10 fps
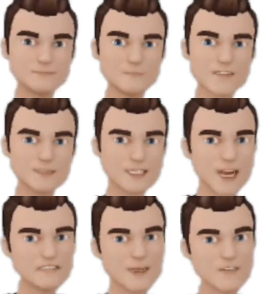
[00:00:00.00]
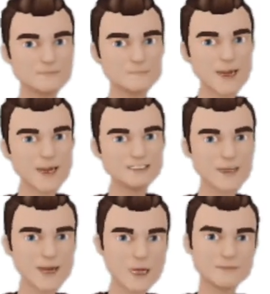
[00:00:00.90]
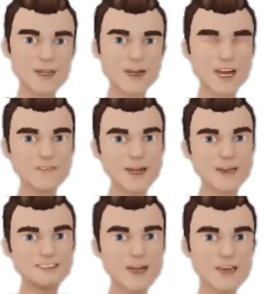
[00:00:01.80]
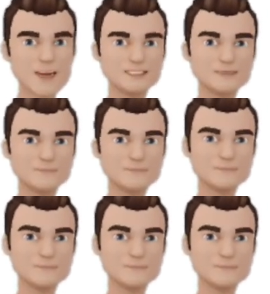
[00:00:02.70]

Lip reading: Notice that there is no comma in this case.